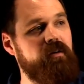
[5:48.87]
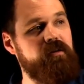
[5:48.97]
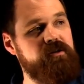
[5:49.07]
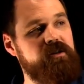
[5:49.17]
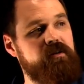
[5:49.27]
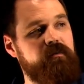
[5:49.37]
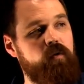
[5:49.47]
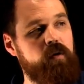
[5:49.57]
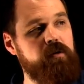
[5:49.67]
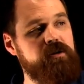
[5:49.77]
This is the
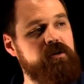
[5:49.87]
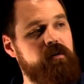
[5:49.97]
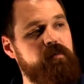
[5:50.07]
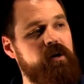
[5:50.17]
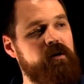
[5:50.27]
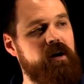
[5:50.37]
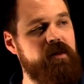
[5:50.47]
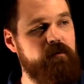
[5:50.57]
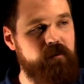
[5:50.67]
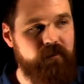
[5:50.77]
forward start button
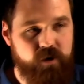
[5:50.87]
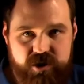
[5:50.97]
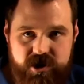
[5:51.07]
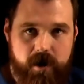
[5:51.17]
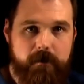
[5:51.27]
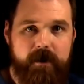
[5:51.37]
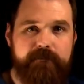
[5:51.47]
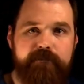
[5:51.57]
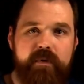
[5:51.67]
and the reverse start button.